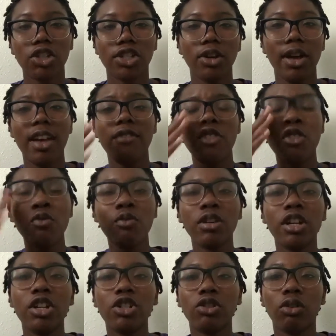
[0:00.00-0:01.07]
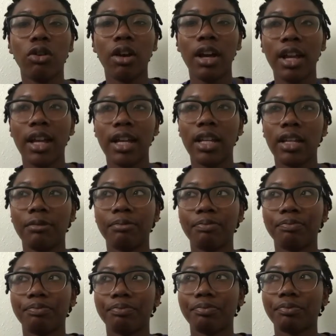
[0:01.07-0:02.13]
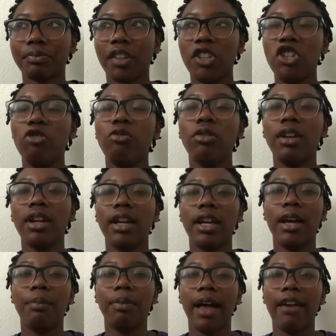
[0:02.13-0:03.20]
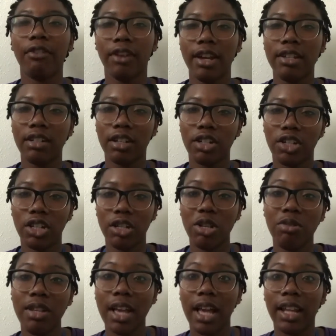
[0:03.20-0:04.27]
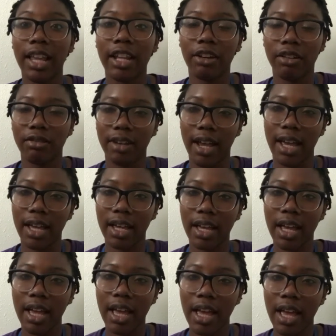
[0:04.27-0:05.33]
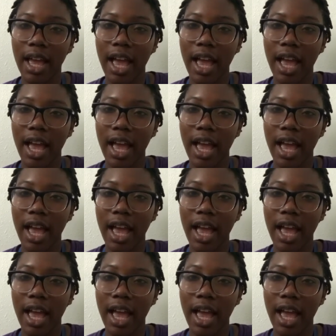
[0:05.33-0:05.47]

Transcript: So if you want to join, you want to apply for an internship, you need a letter of rec.